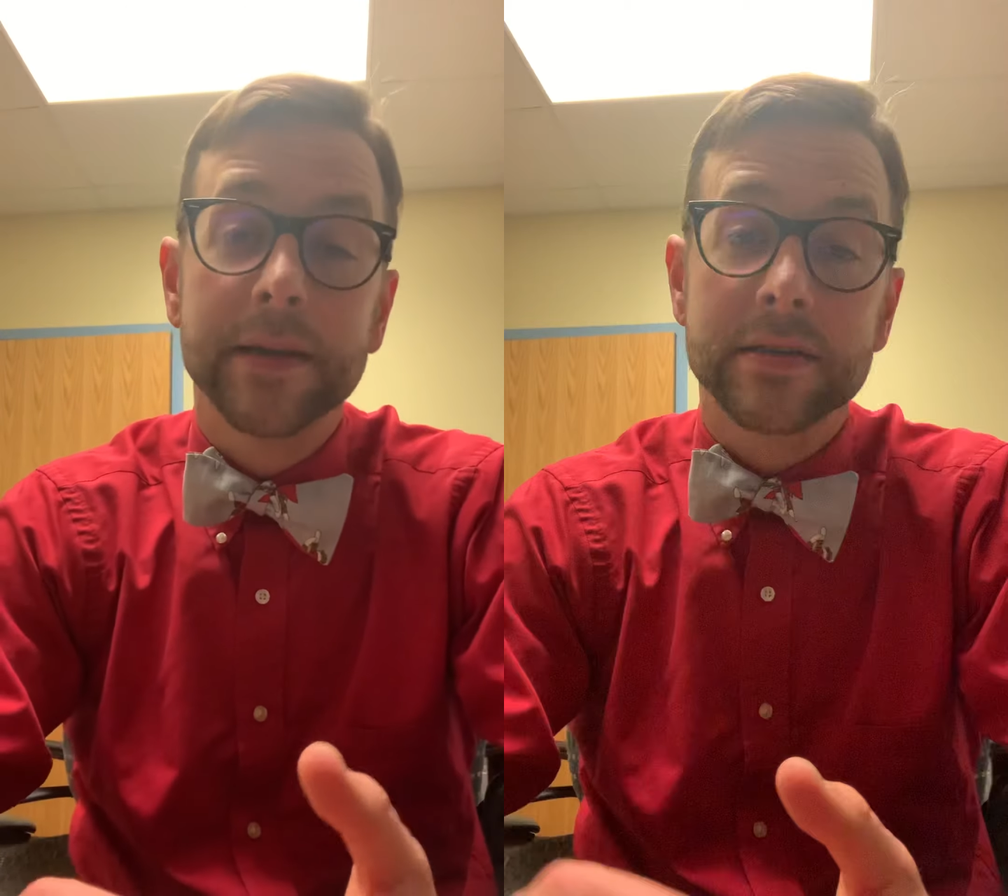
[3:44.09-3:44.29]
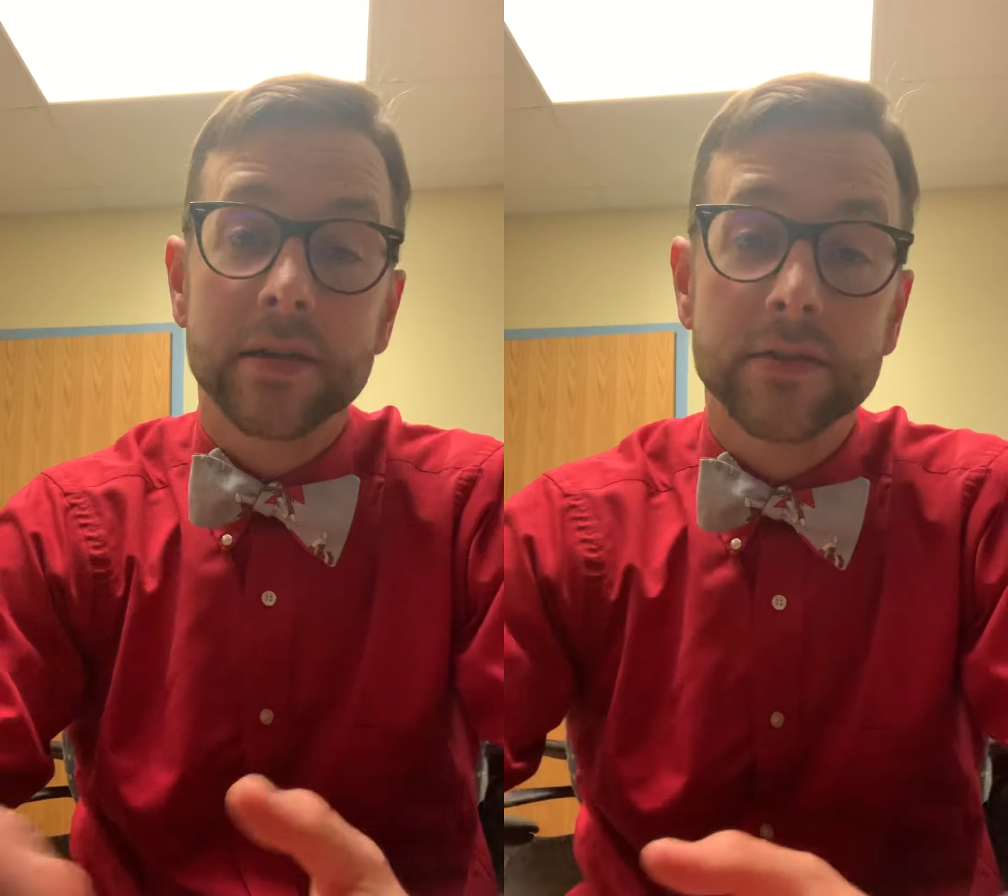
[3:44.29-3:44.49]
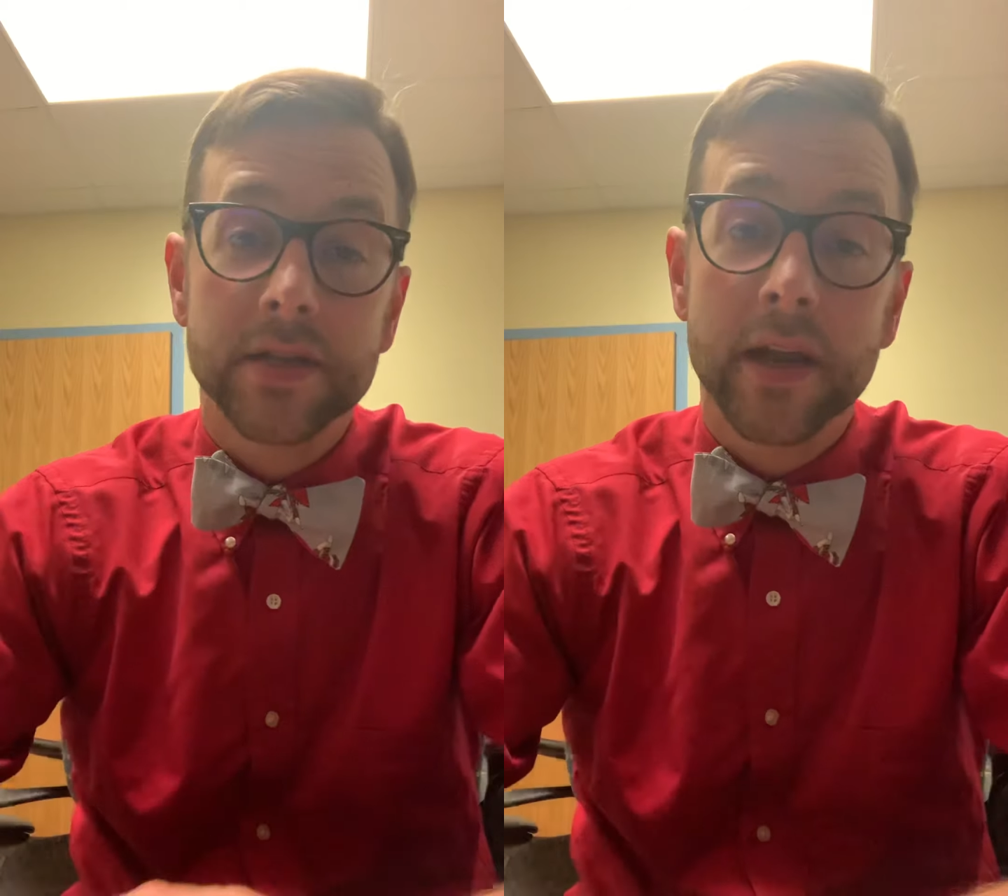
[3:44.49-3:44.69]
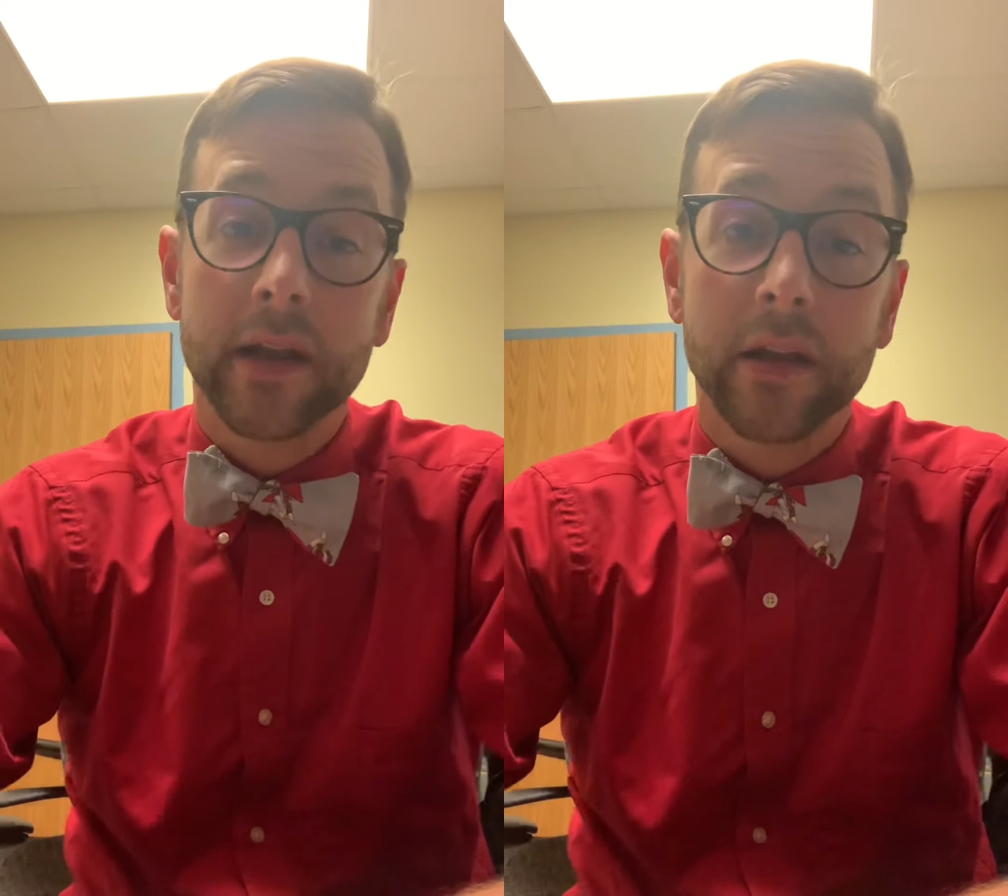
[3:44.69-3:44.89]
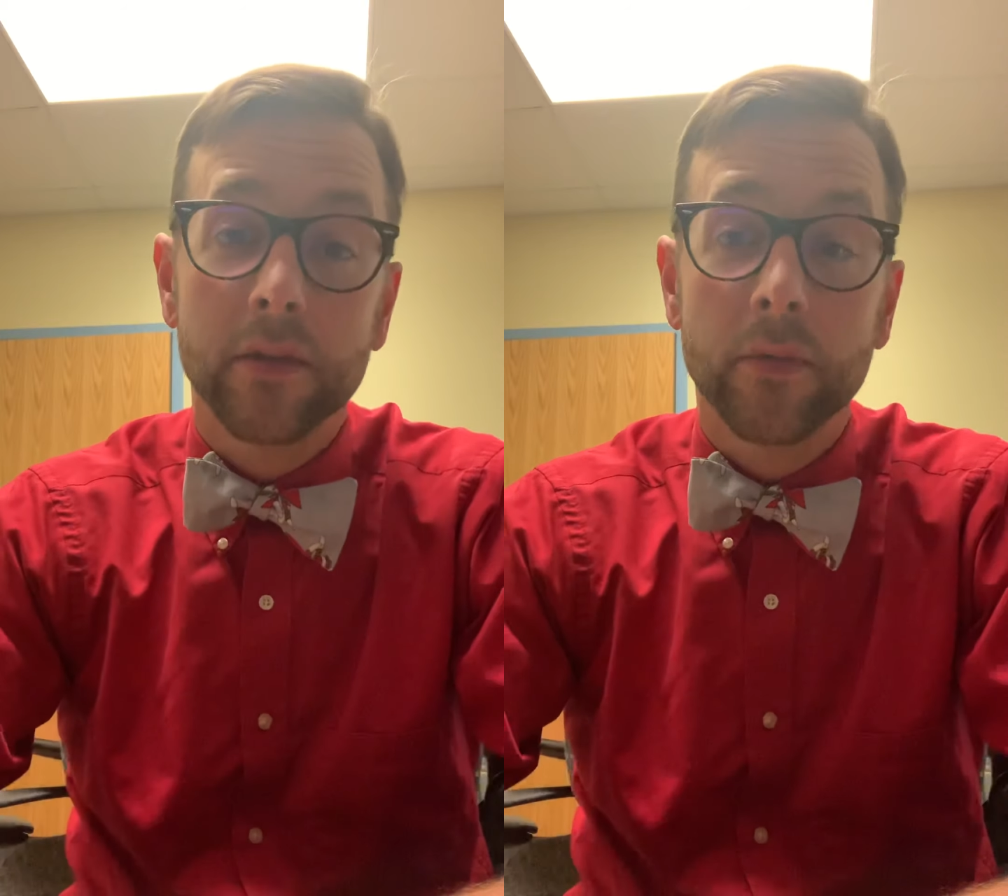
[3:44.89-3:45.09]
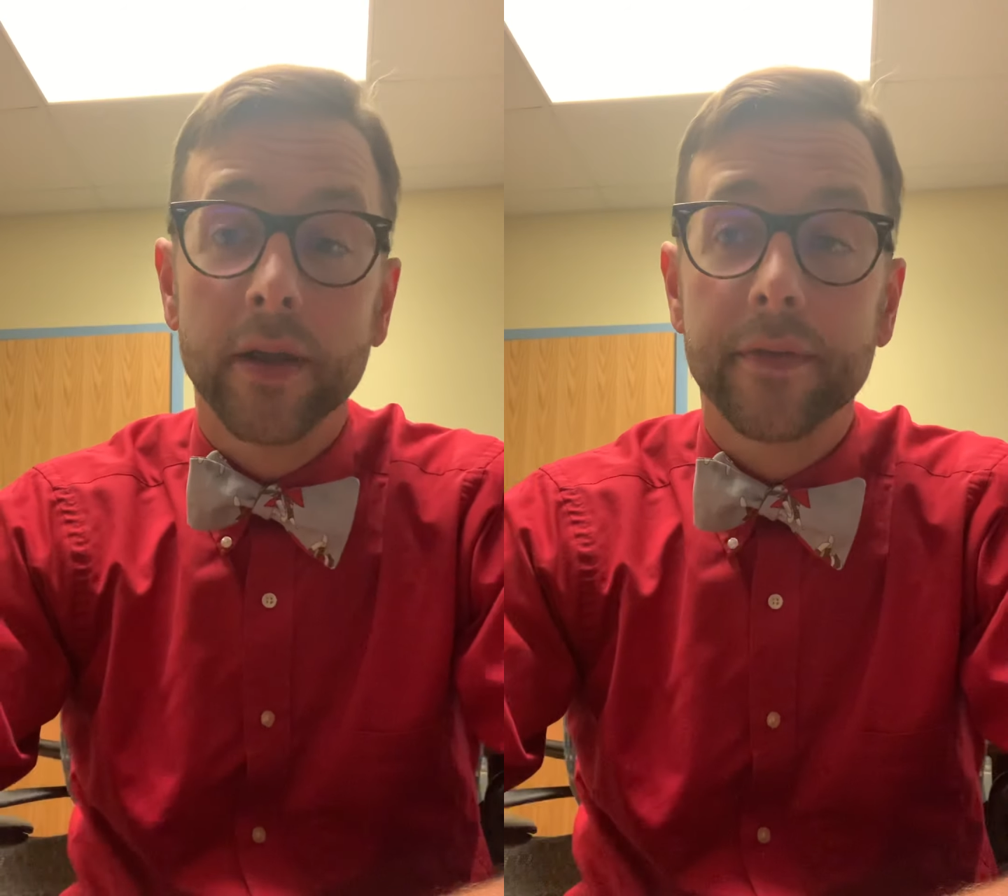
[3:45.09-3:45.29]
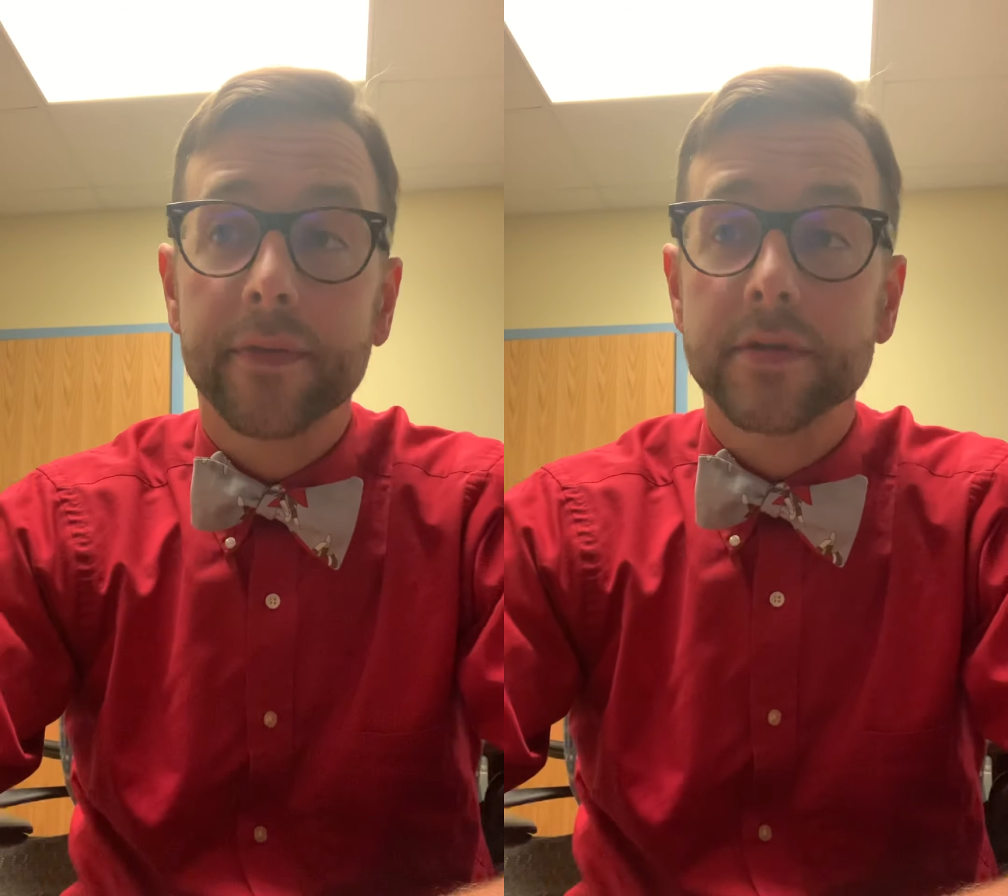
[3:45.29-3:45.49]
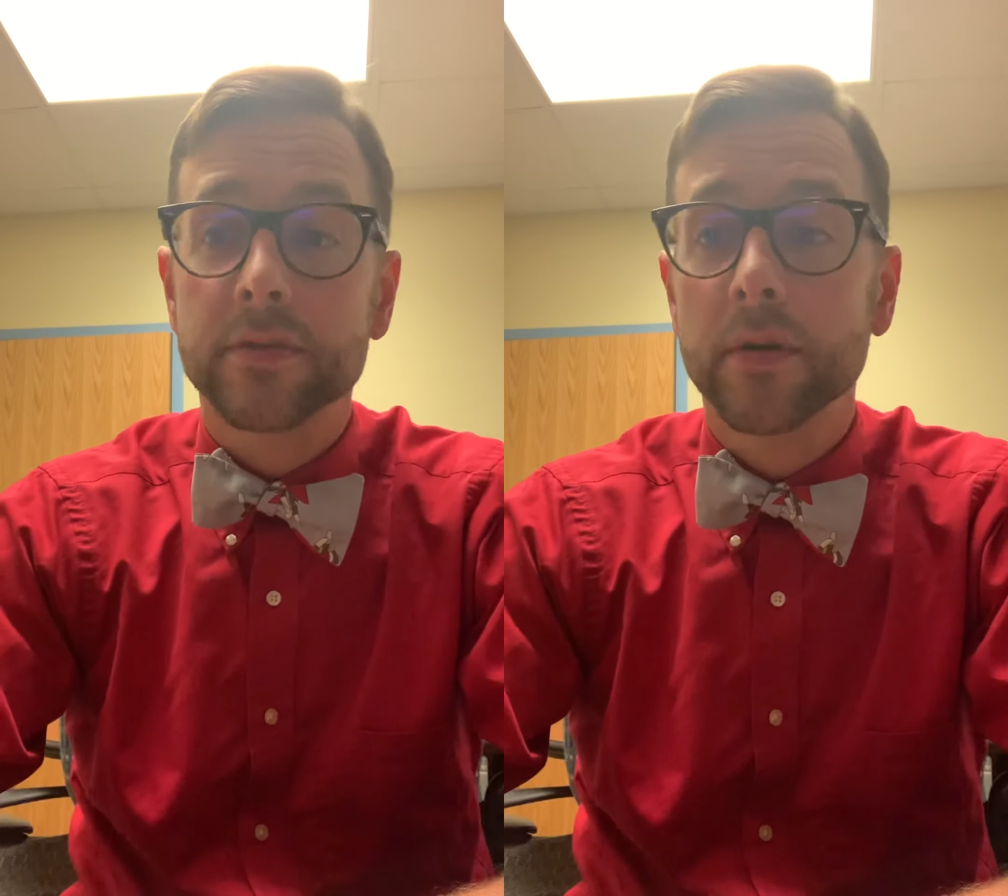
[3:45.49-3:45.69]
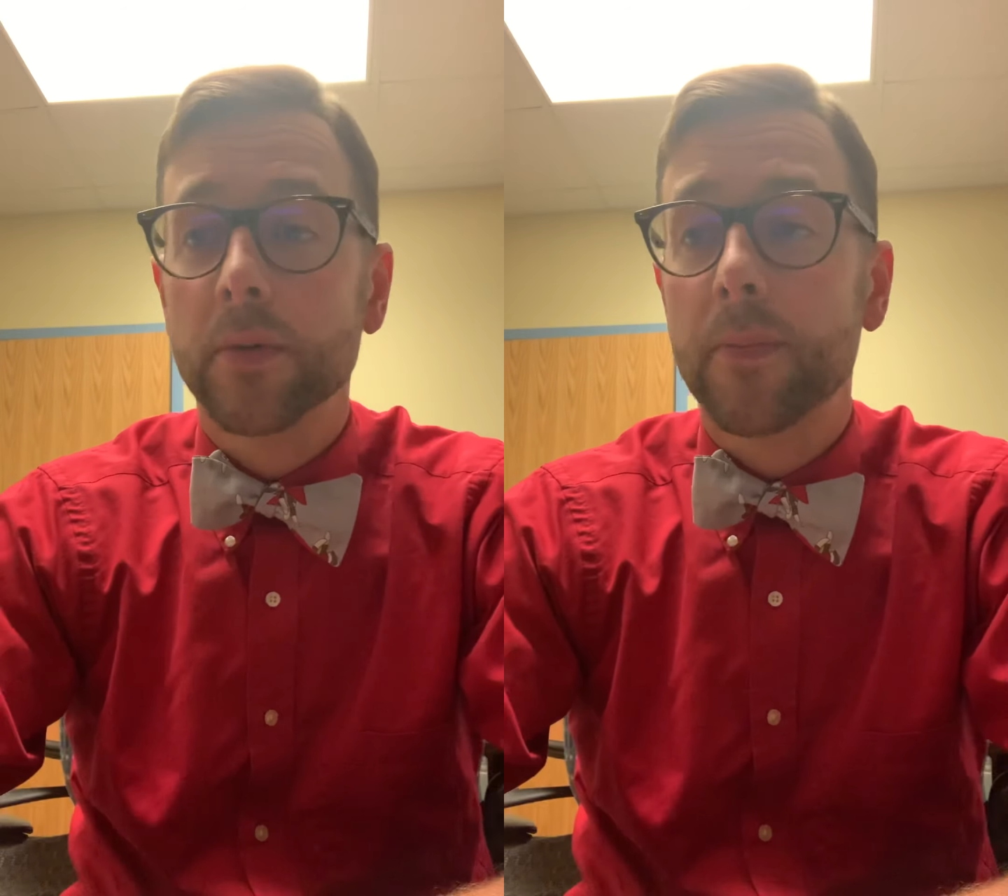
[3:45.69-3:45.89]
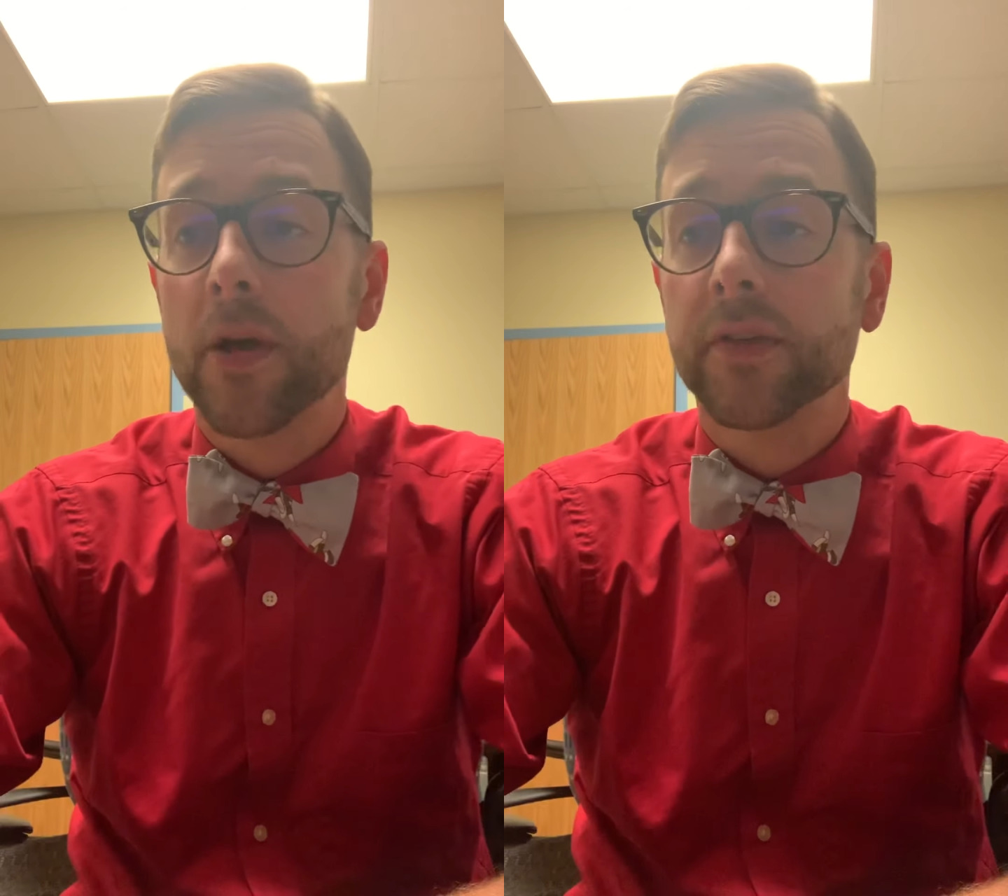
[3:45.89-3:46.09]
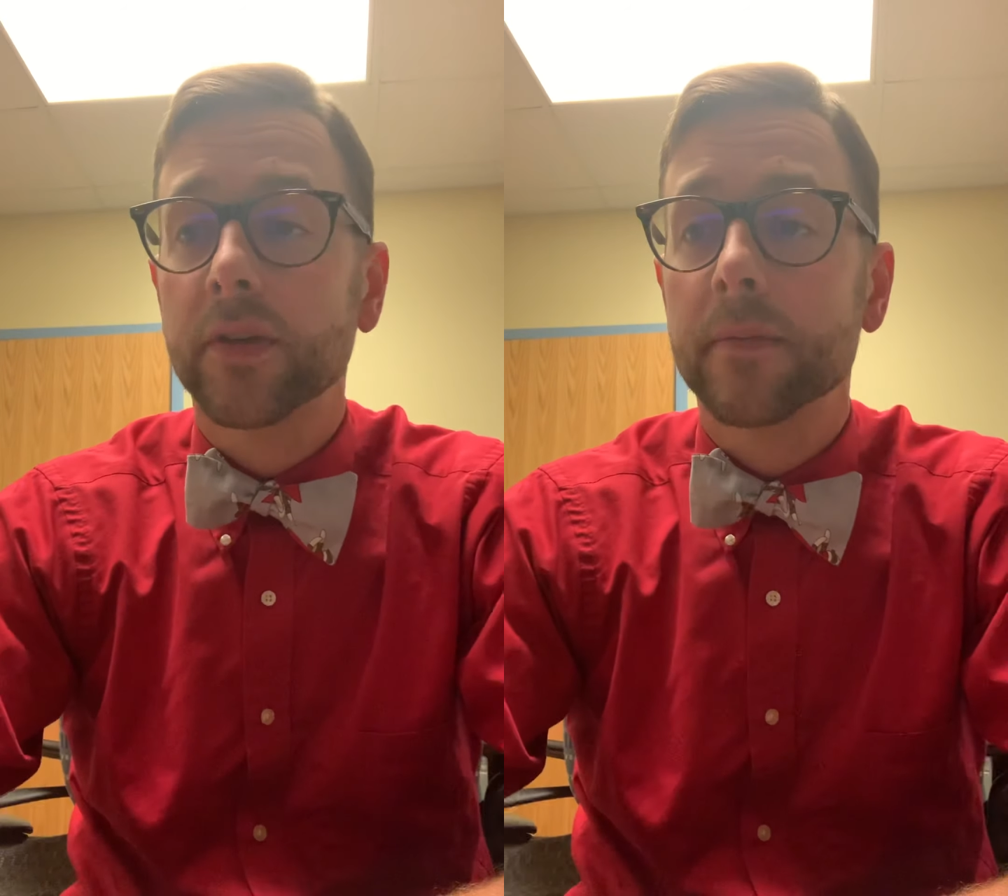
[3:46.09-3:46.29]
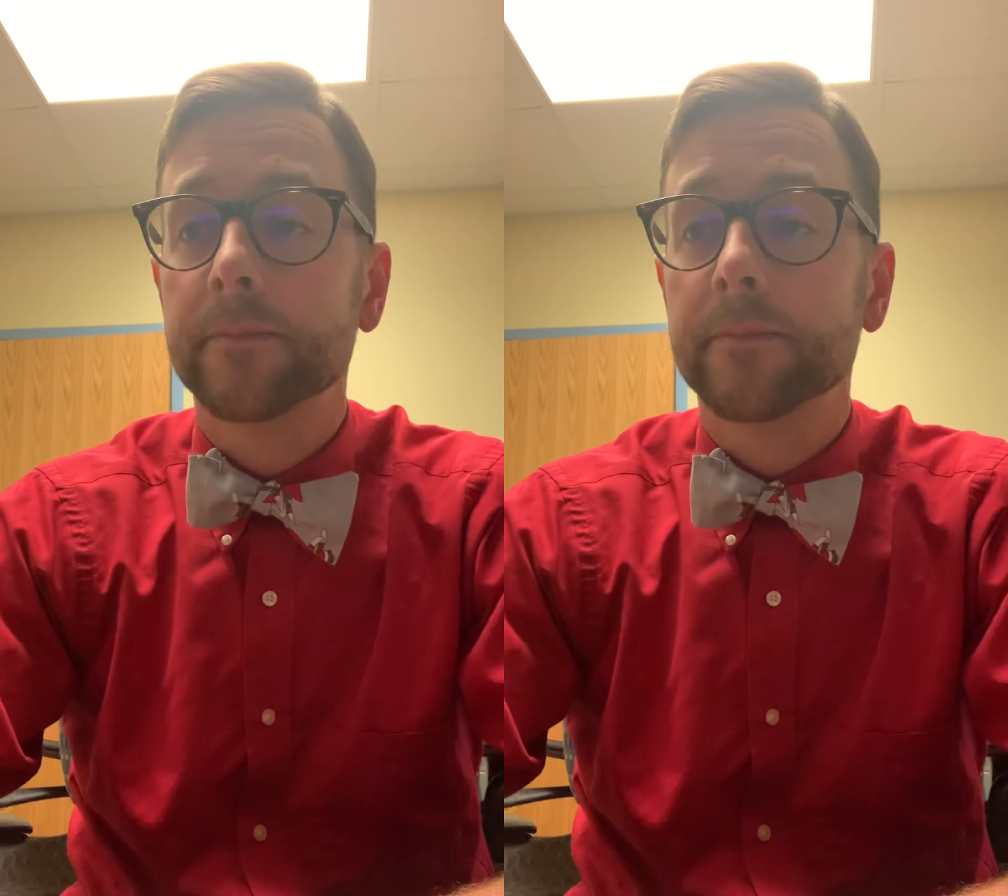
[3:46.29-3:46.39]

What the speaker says: associated with cerebral palsy.